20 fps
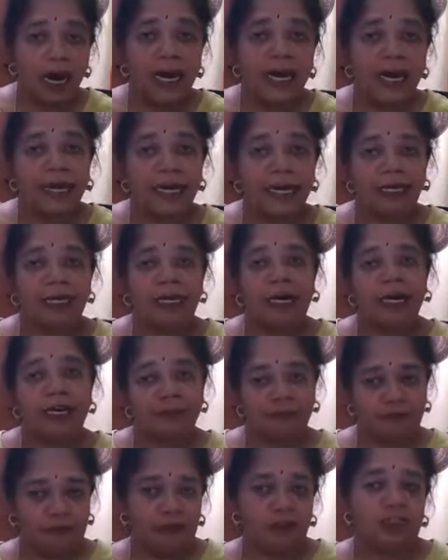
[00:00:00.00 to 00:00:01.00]
And
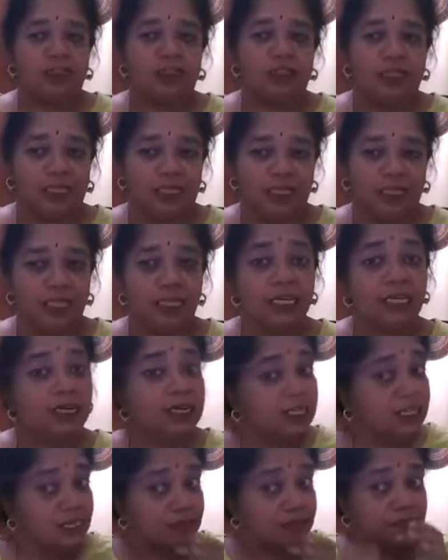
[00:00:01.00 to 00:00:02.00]
unfortunately,
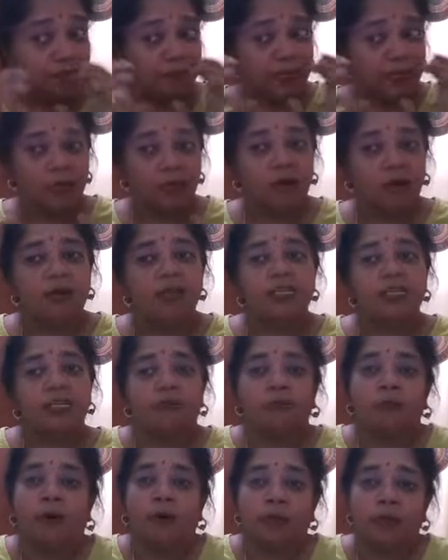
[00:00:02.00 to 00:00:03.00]
despite all
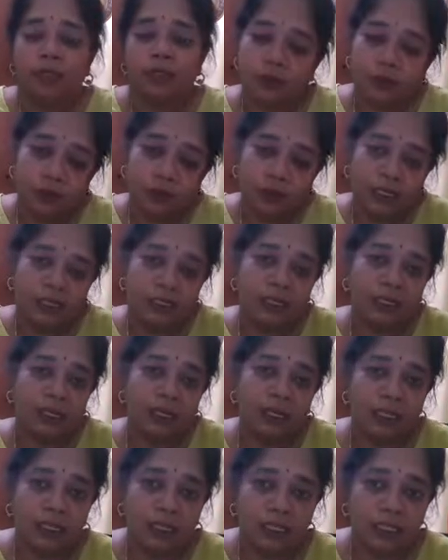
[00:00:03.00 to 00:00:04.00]
the positive
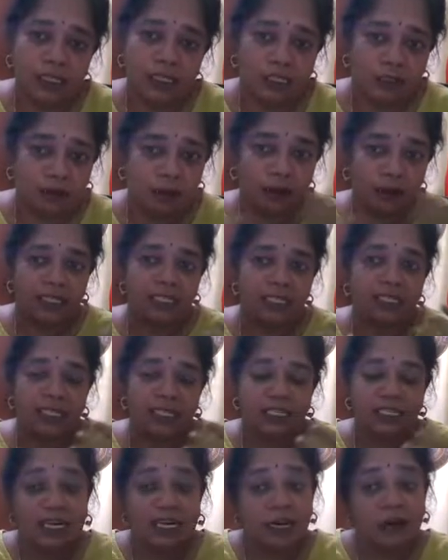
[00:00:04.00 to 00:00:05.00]
uh, qualities
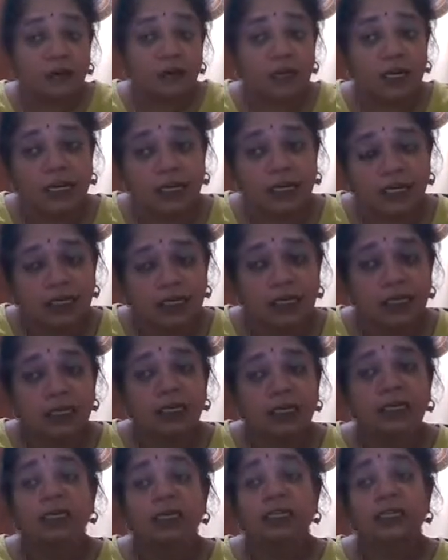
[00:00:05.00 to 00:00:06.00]
that surround her,
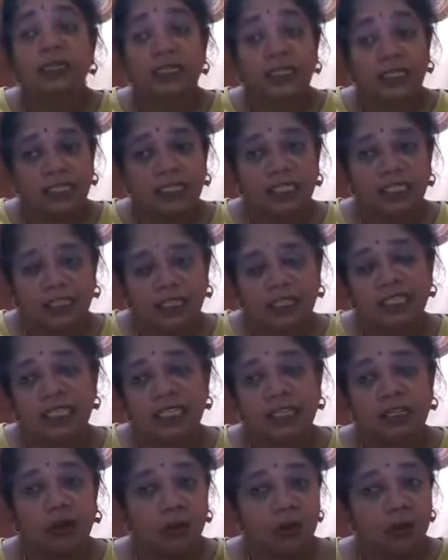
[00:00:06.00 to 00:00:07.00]
she
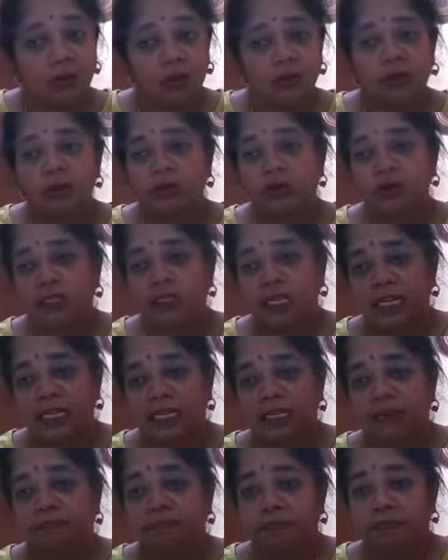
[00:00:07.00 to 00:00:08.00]
is also used
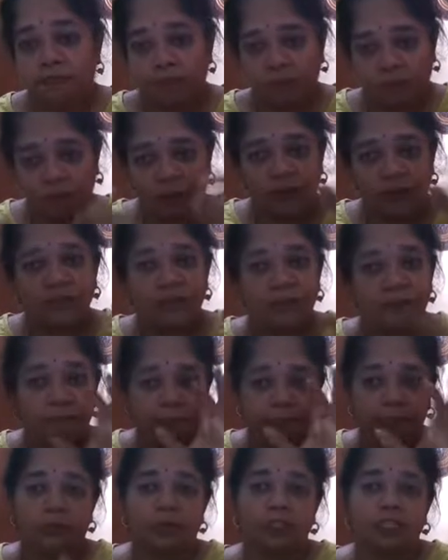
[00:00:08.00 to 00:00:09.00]
as a one of the
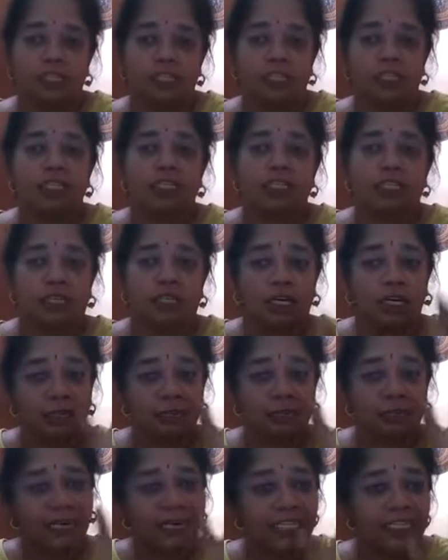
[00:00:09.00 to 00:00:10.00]
positions, uh, the
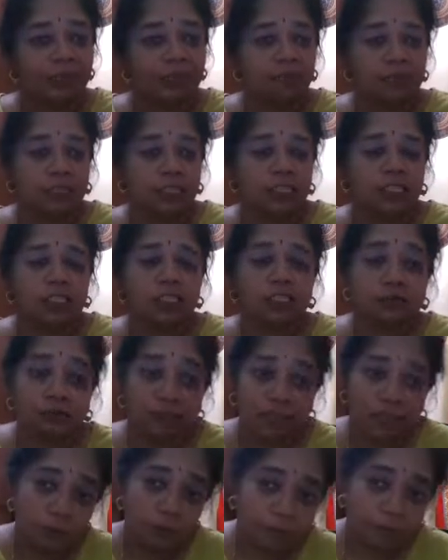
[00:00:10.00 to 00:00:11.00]
prized positions of
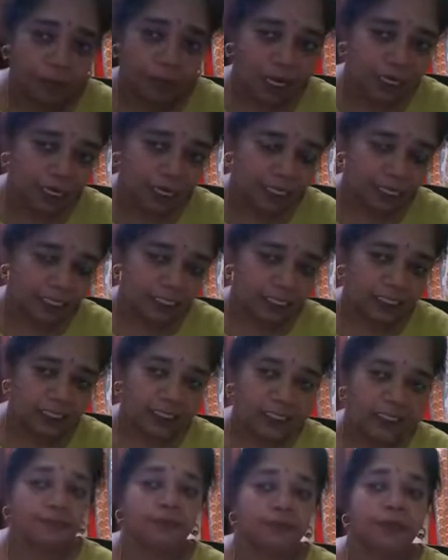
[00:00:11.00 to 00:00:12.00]
the Gupta
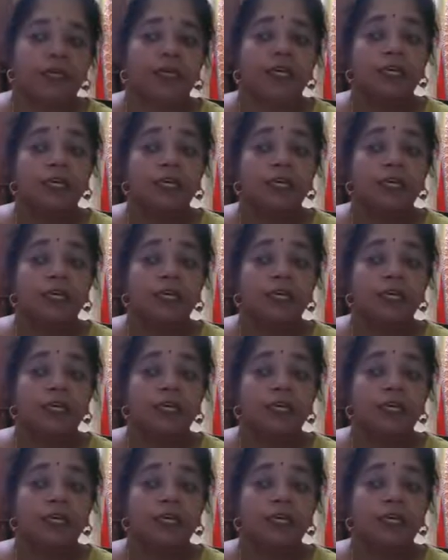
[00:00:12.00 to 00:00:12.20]
dynasty